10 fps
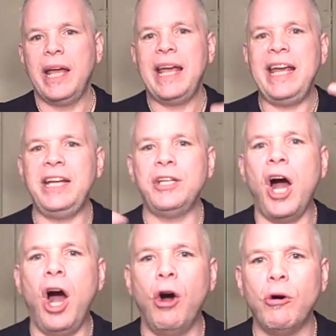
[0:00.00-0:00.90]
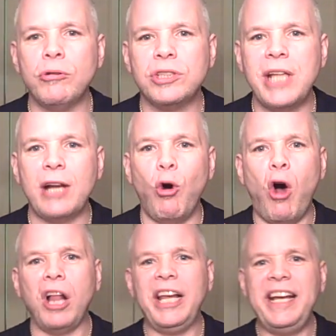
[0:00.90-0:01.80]
He knows that
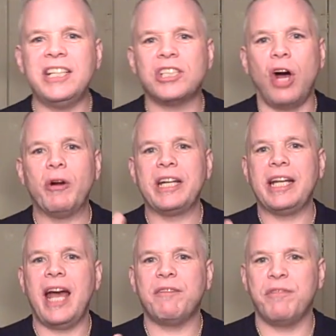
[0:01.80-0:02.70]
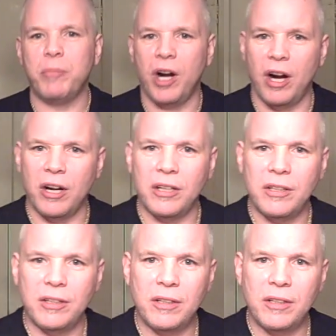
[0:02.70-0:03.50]
all he's going to get from her